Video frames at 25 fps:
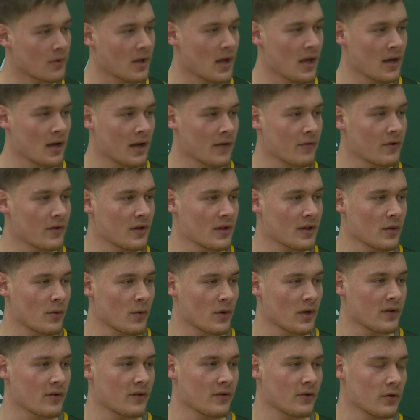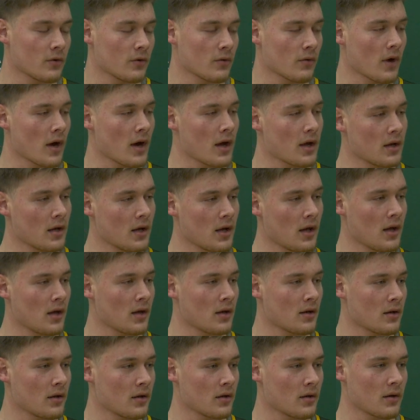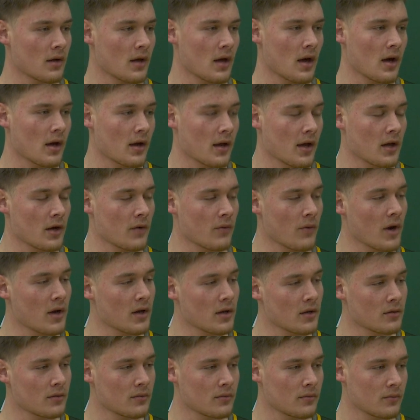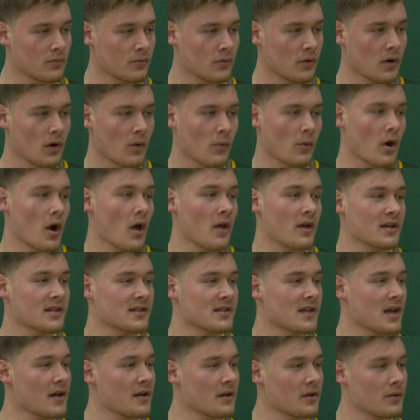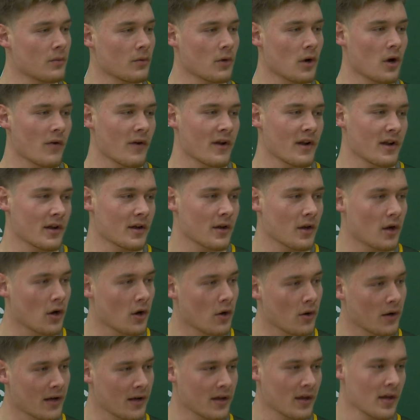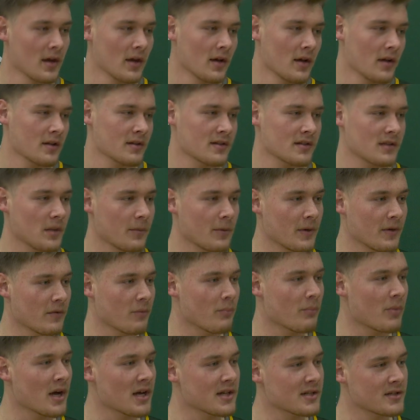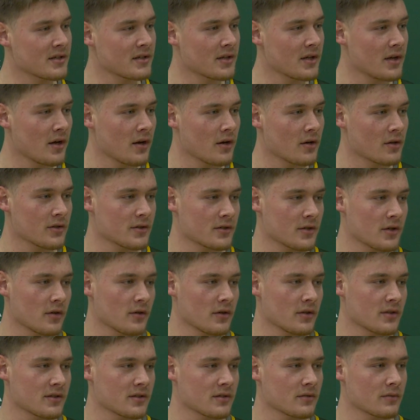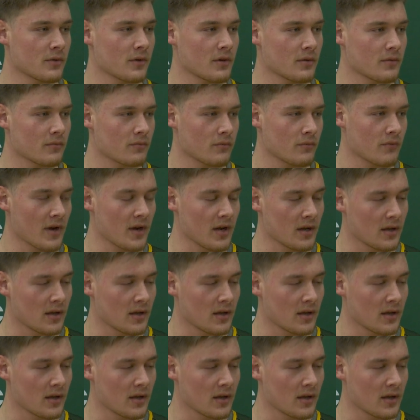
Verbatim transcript: getting everything that we need to do right, and uh, getting ready. We're, we're, all excited. We're all ready to go. Like there's a little bit of a buzz in here, so we're ready